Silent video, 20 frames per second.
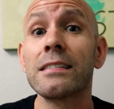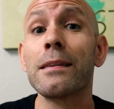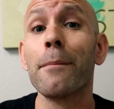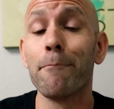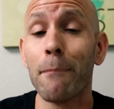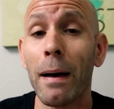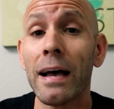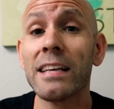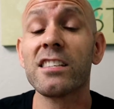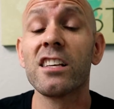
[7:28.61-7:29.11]
the
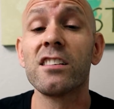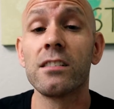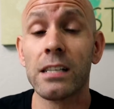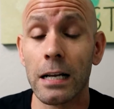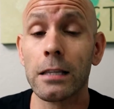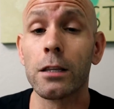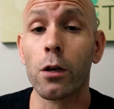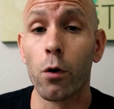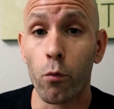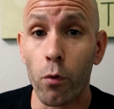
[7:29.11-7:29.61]
message
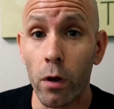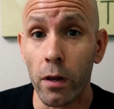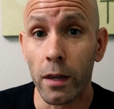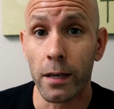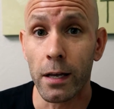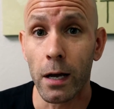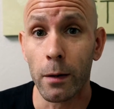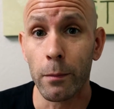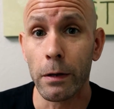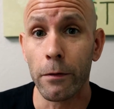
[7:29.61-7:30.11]
that they're really
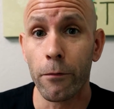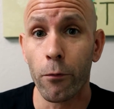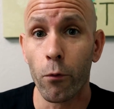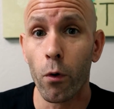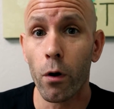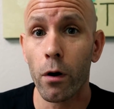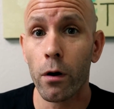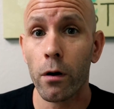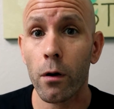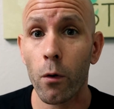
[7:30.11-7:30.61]
coming
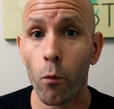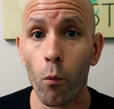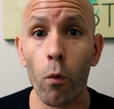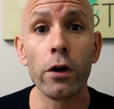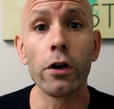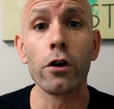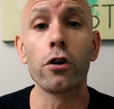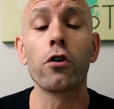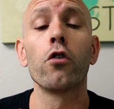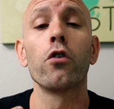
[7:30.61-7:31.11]
for,
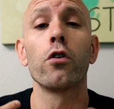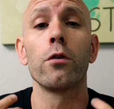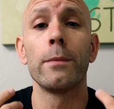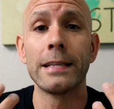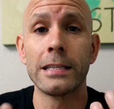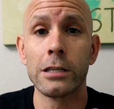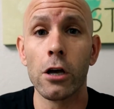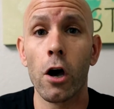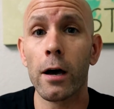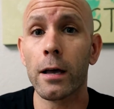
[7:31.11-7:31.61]
what you're going to be
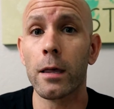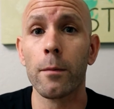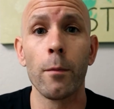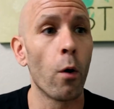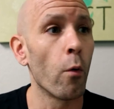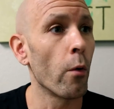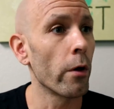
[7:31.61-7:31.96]
talking about.